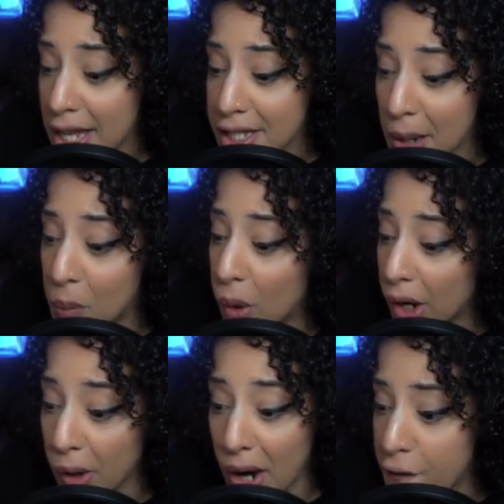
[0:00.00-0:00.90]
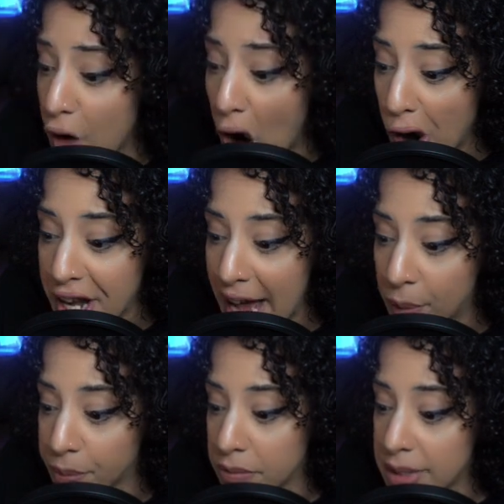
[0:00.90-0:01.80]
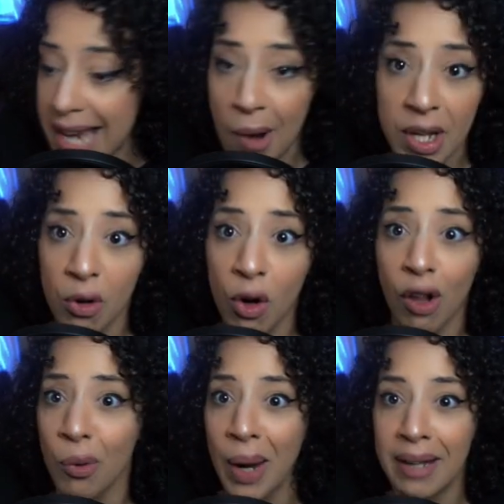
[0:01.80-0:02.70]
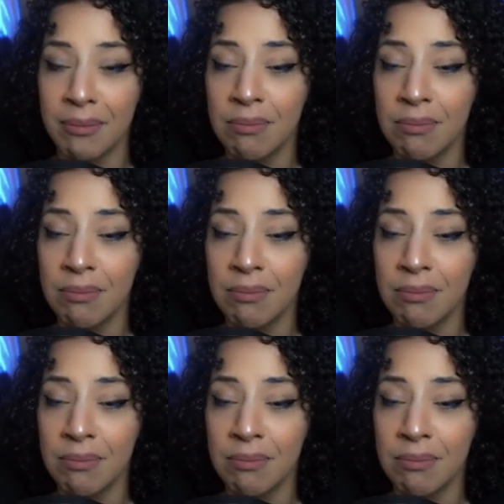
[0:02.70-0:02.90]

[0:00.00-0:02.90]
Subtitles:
somewhere far down here all the way.